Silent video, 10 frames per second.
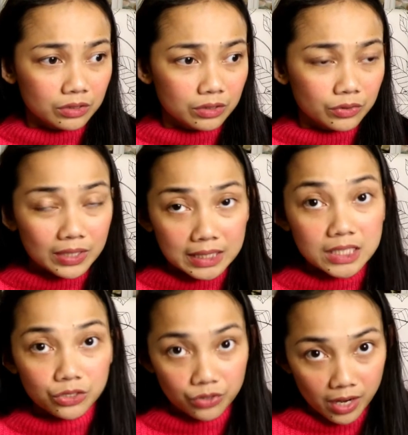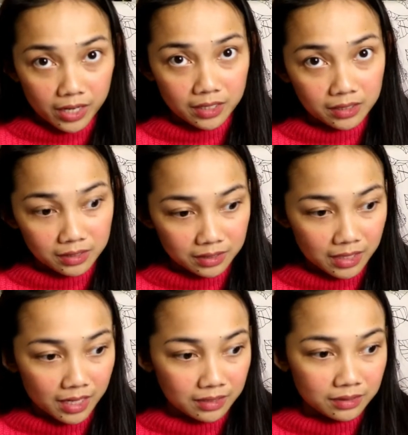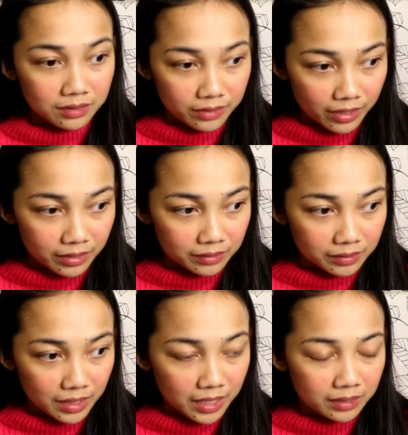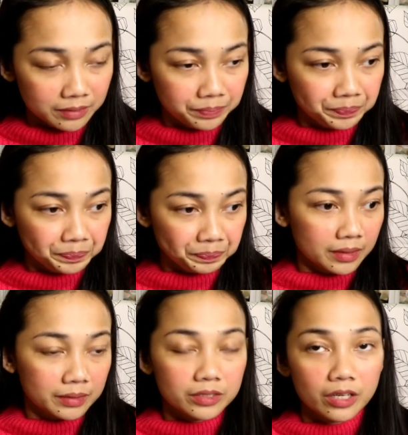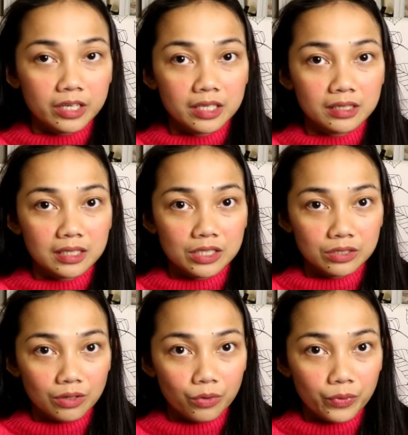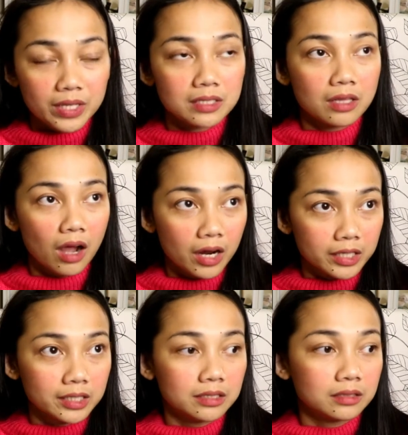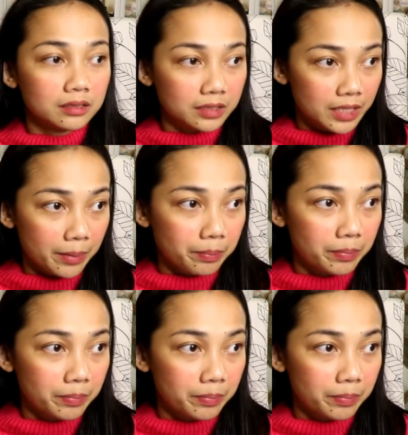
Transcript: to at least try and start. And starting is always the hardest step